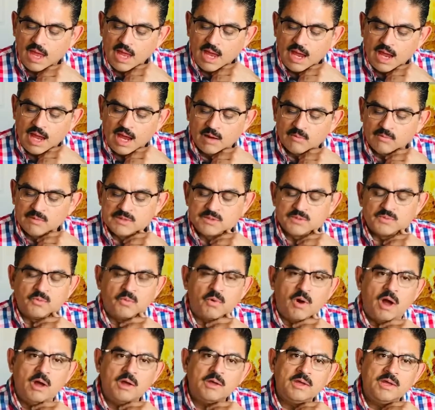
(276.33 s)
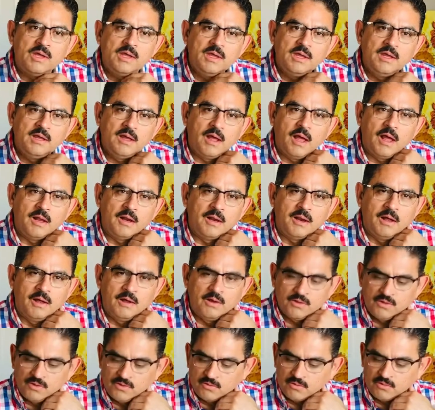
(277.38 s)
"I was walking along
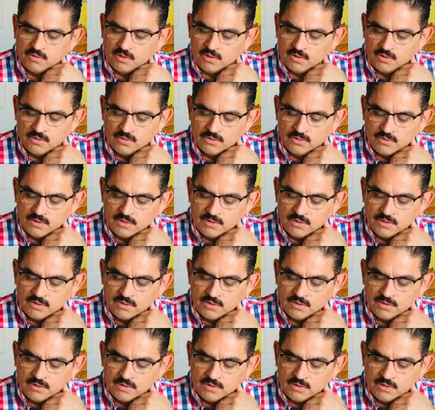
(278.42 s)
the road